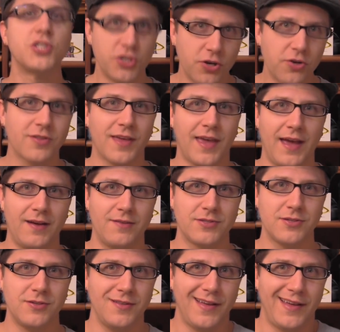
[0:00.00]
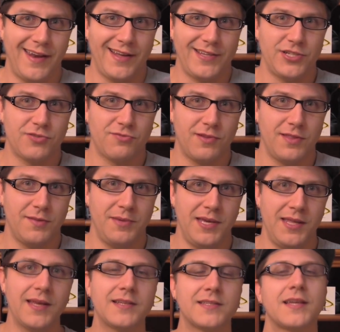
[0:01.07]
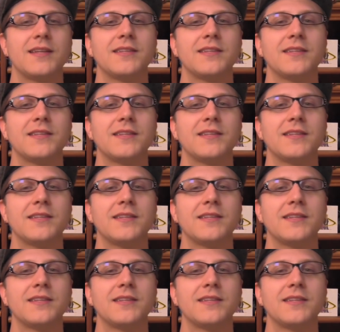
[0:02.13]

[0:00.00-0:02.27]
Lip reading: you're the council, and I just run the meetings.